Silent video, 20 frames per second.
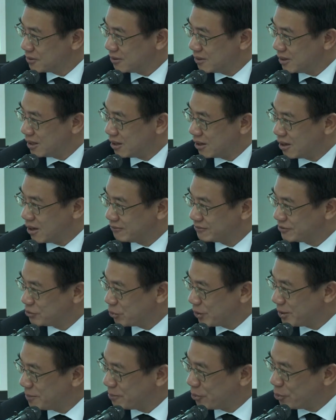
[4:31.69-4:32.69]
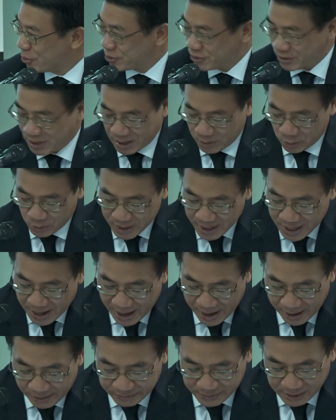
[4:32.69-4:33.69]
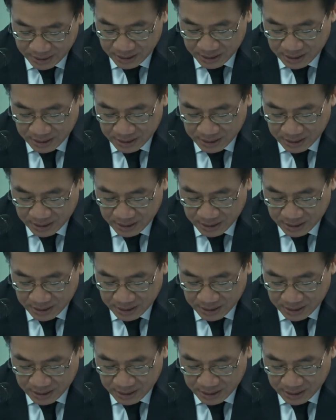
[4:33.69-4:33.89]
of joint border that we have.